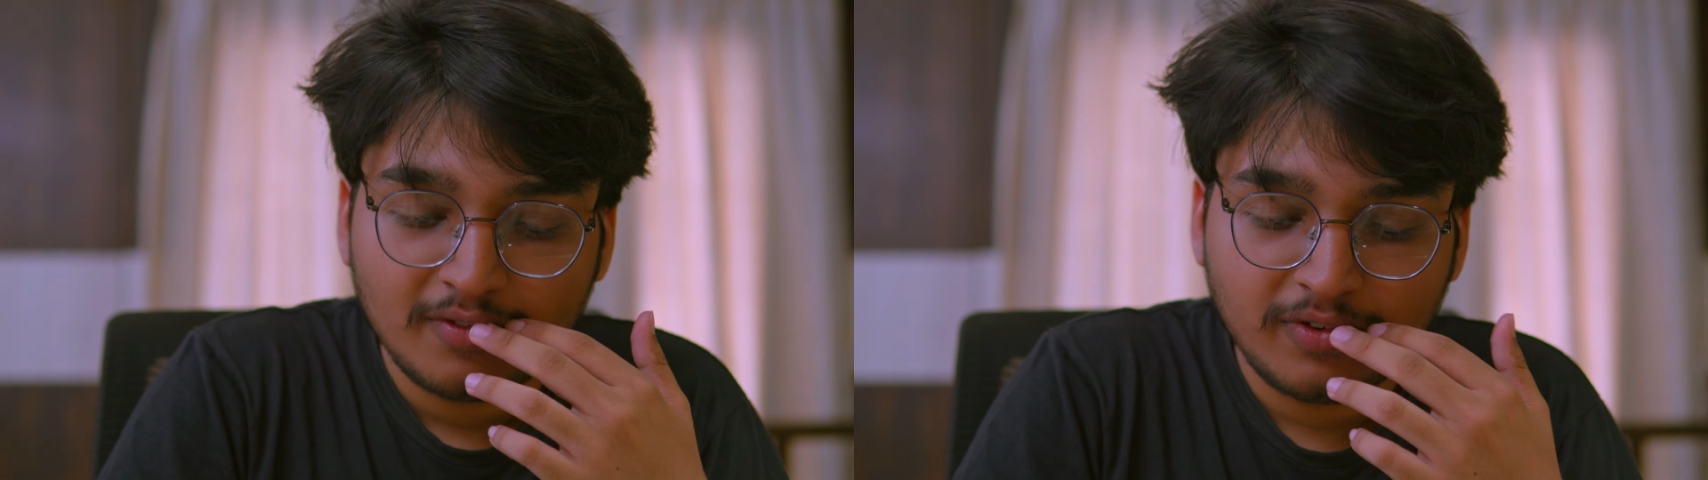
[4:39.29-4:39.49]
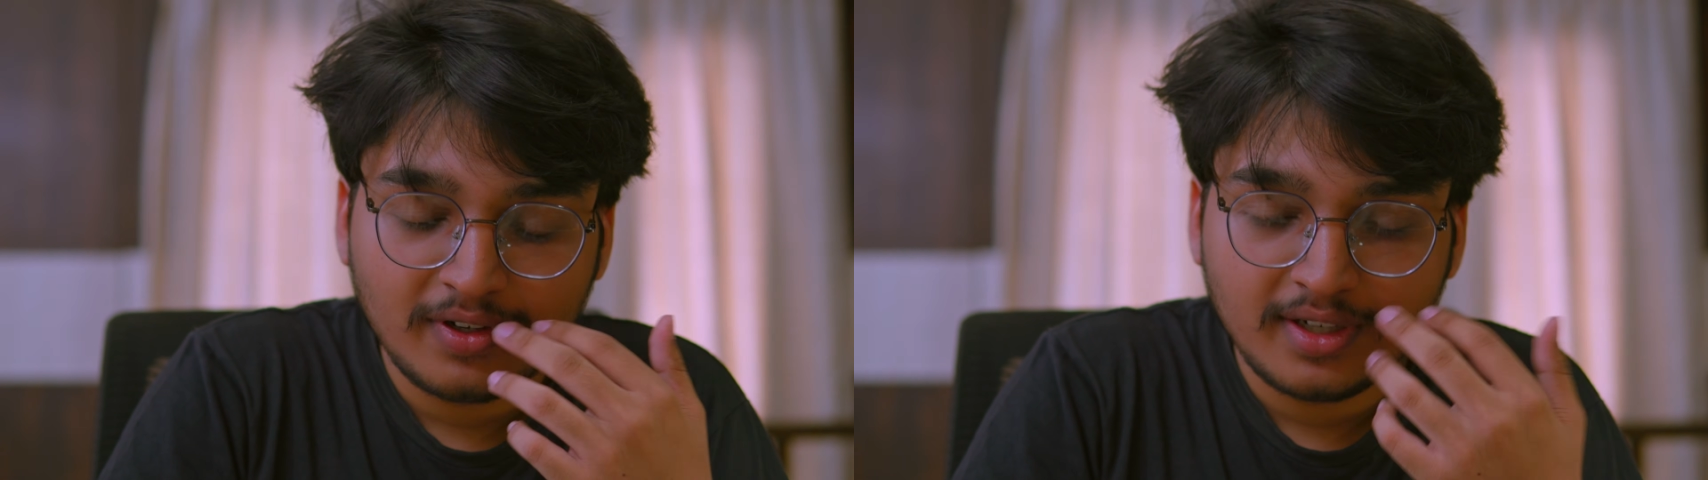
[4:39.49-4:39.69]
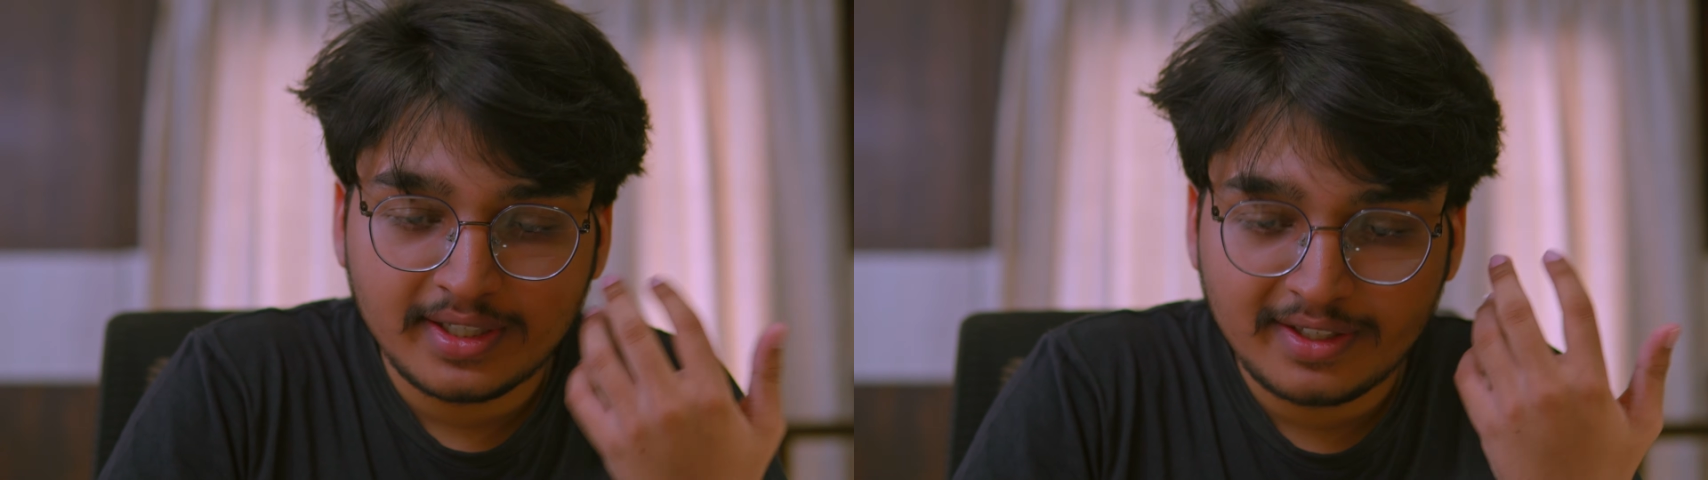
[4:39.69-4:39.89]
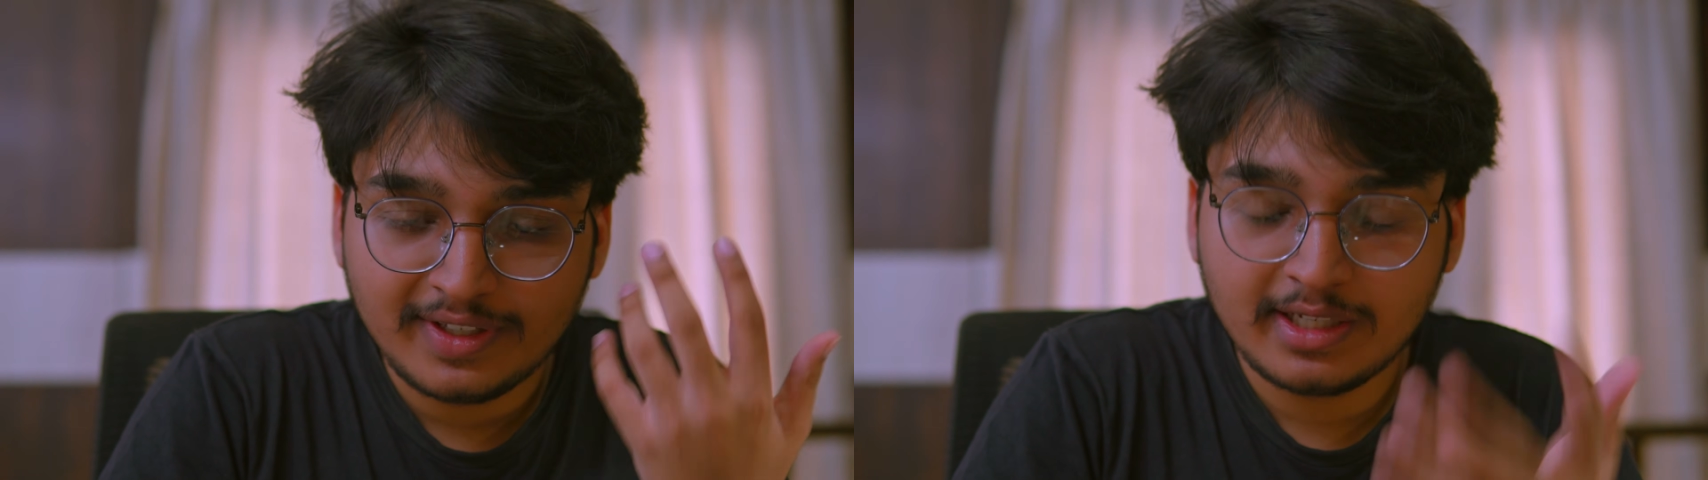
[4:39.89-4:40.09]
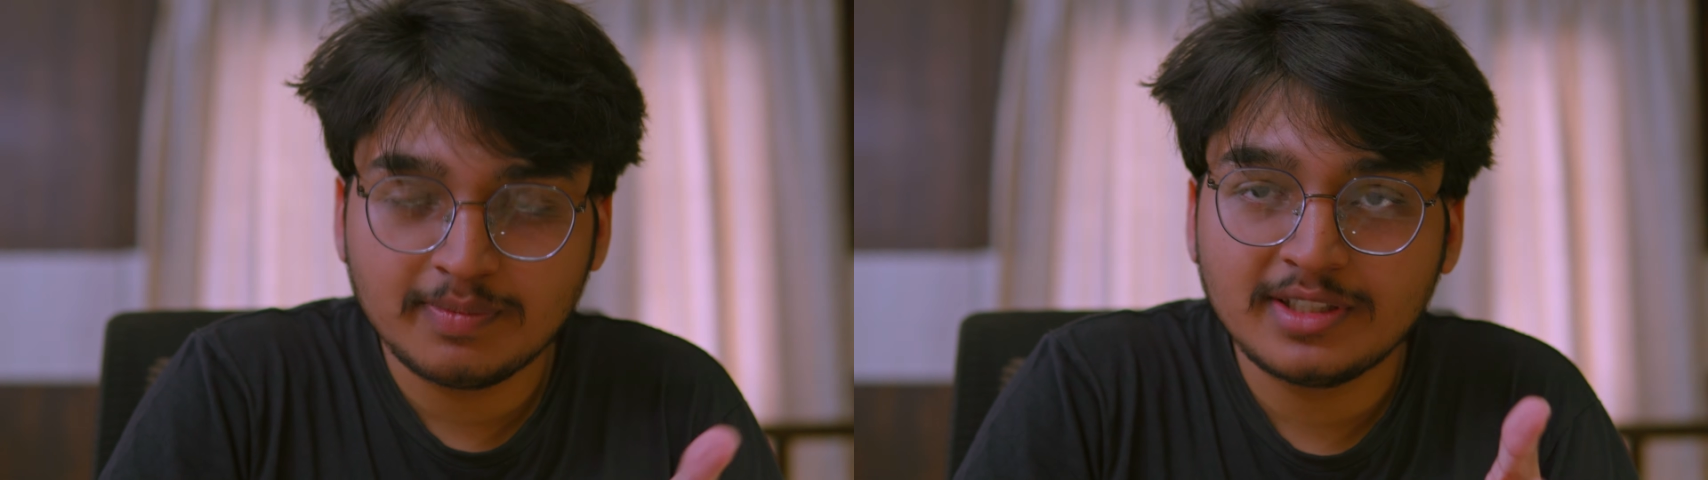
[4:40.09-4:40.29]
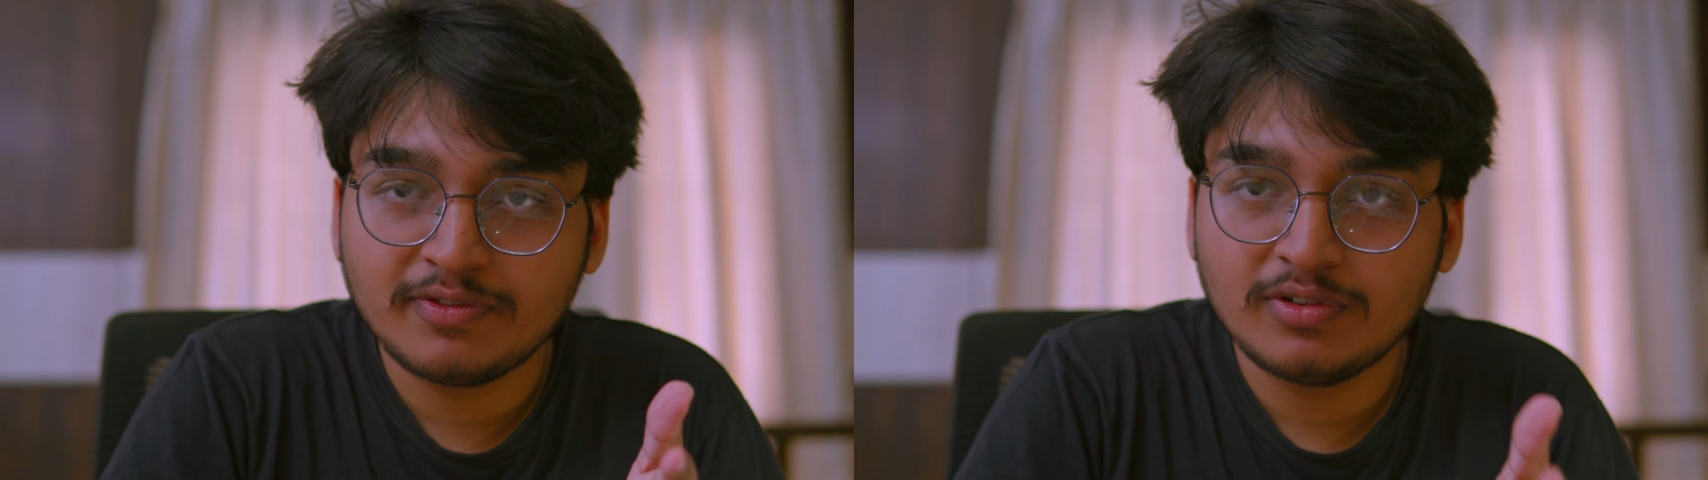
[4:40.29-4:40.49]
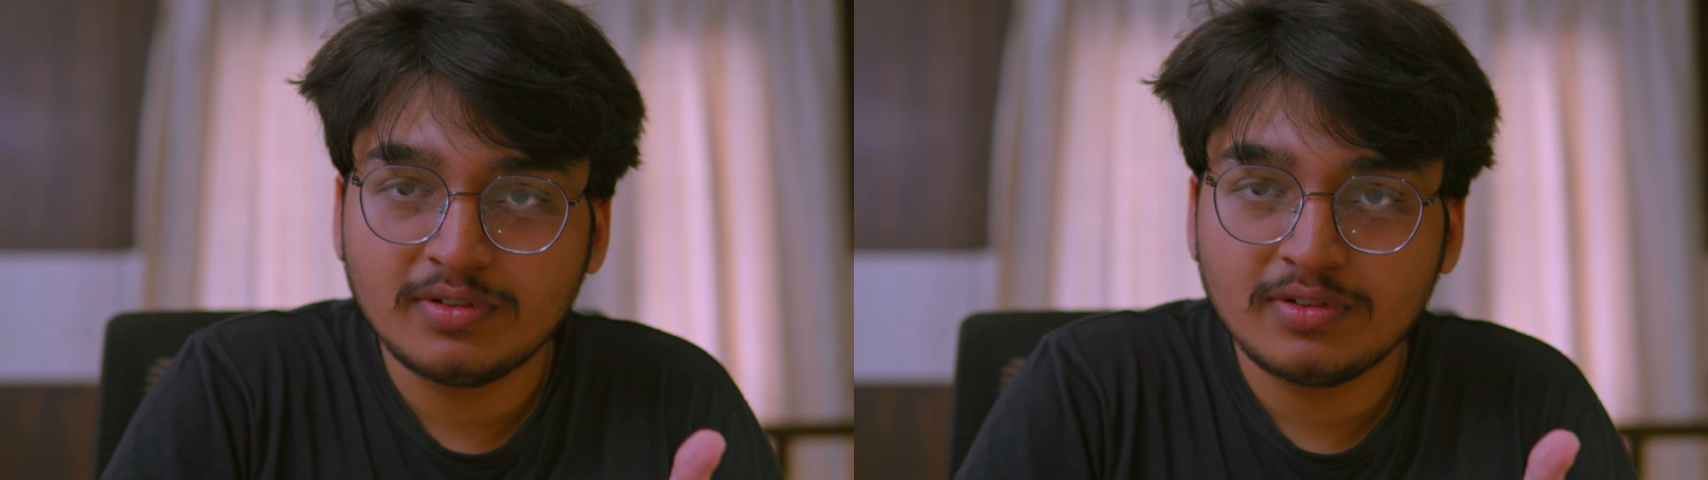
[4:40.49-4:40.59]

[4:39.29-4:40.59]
for giving him this